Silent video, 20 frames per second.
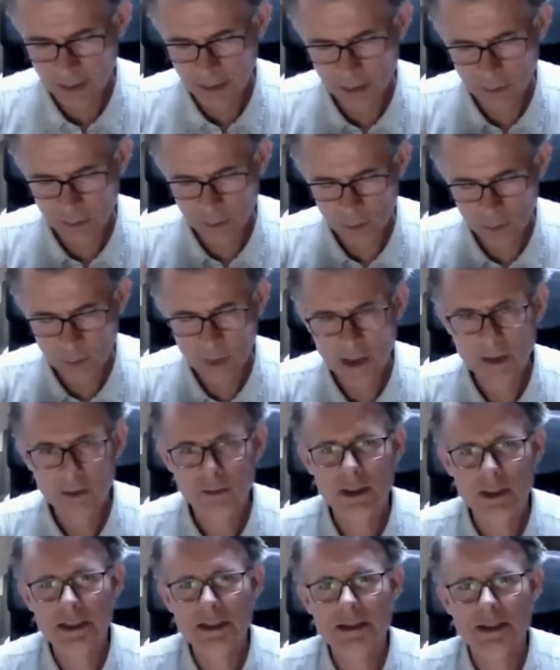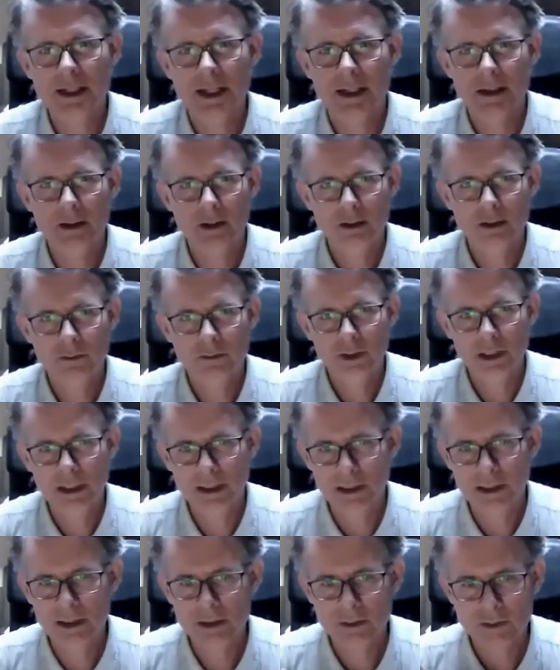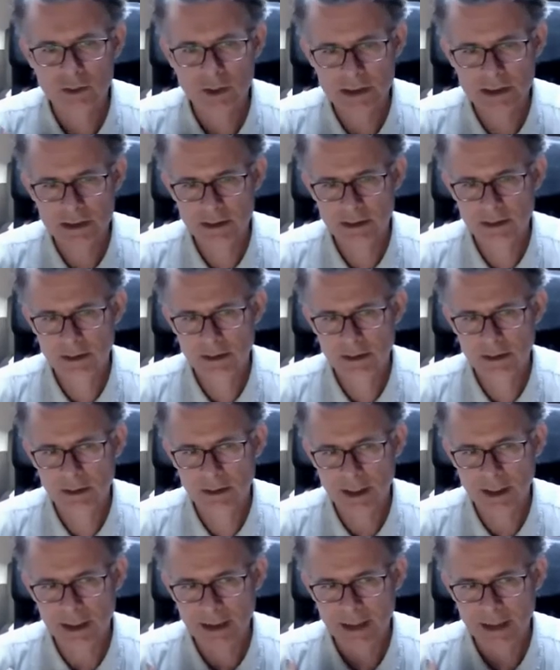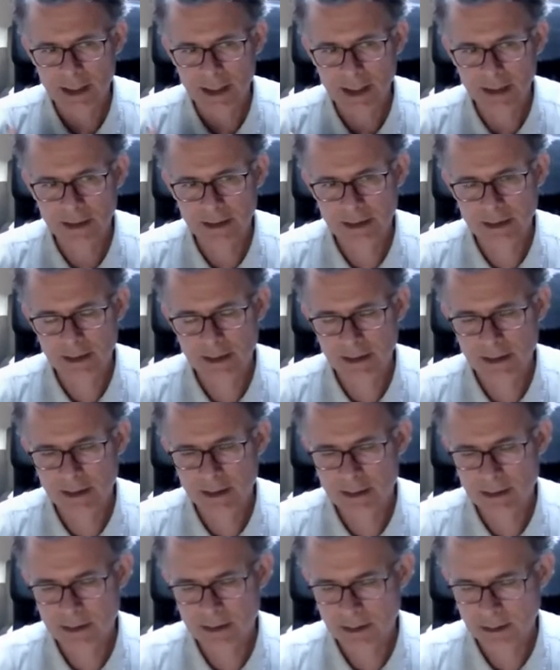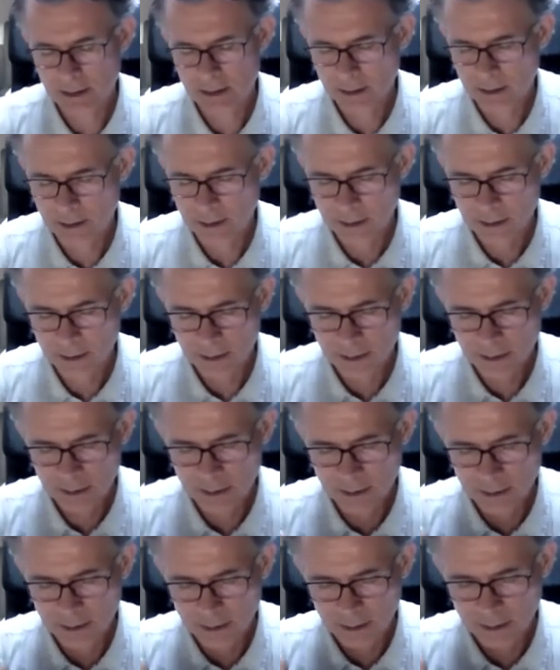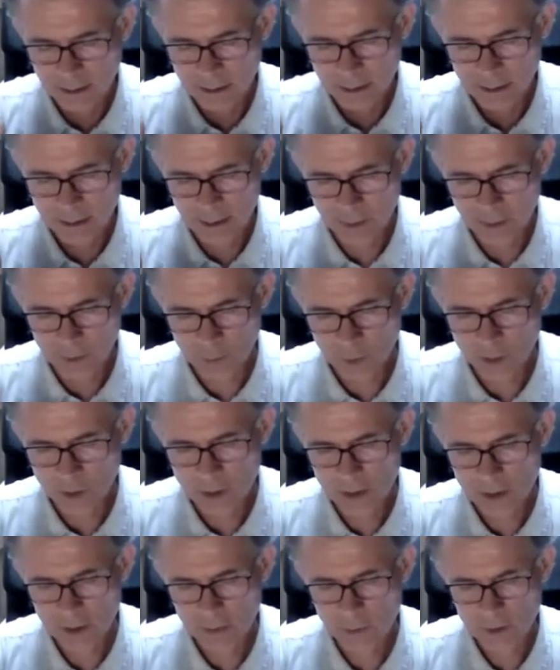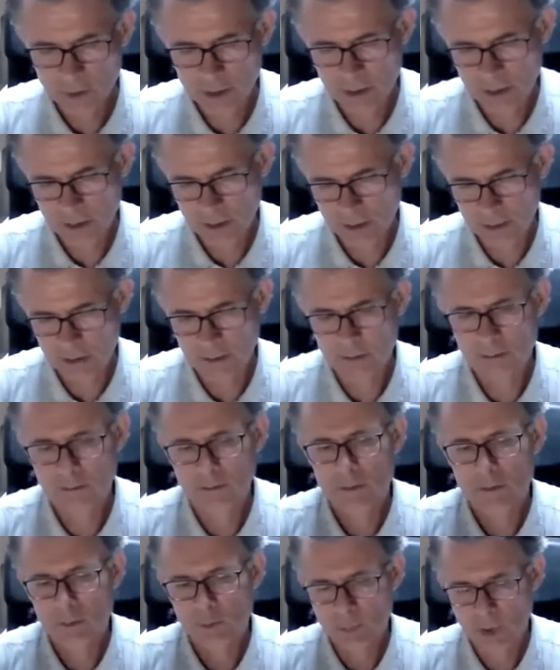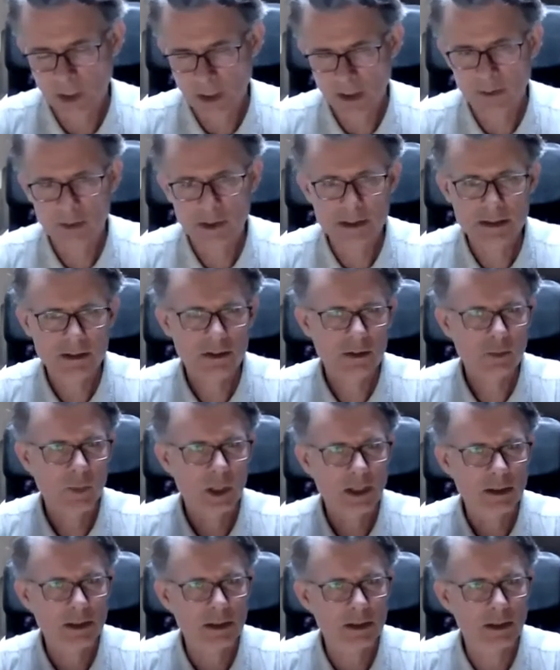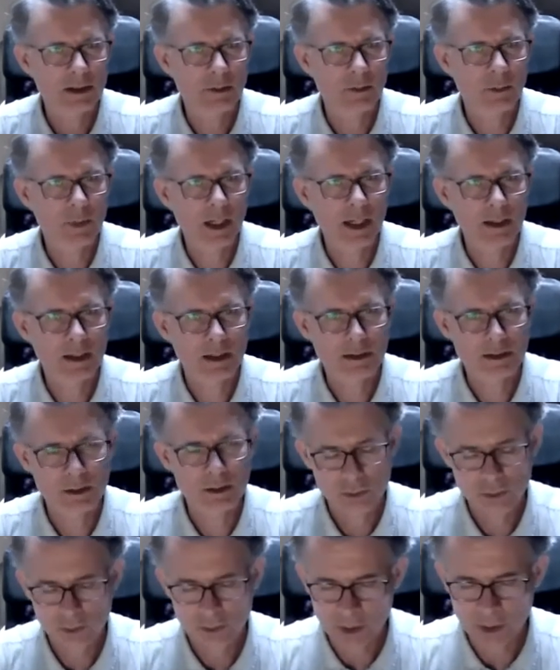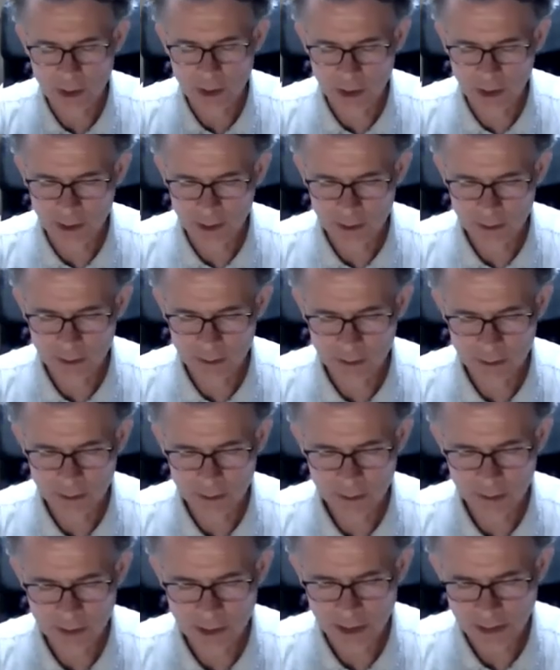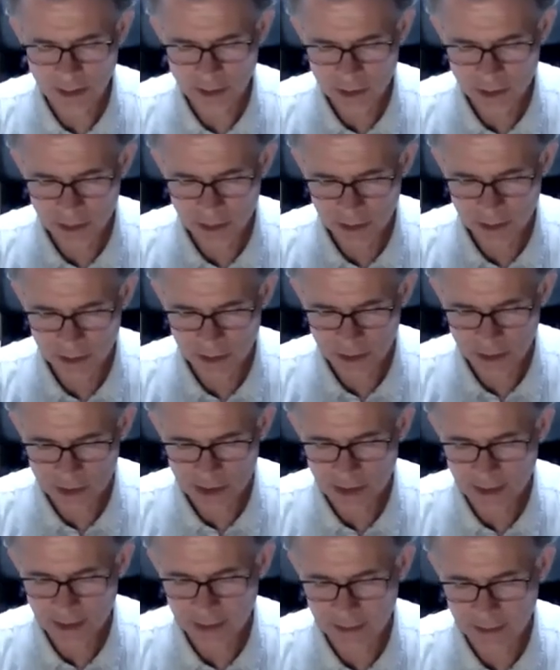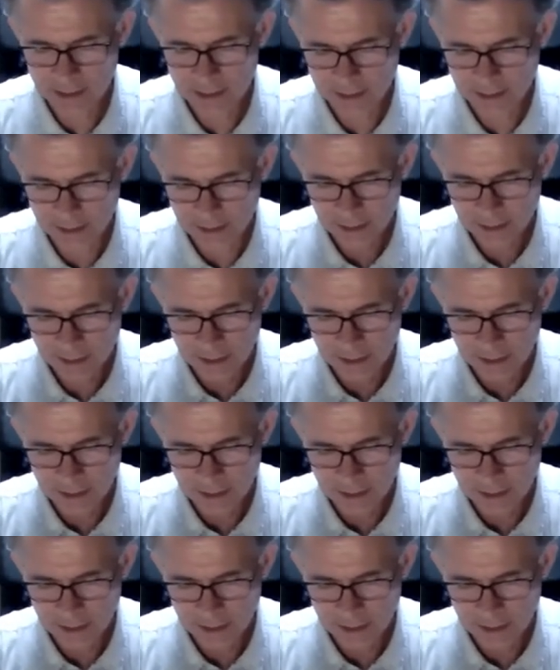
And one reason I got really interested in that lately is that working with the parents, especially the mothers who are touching their child,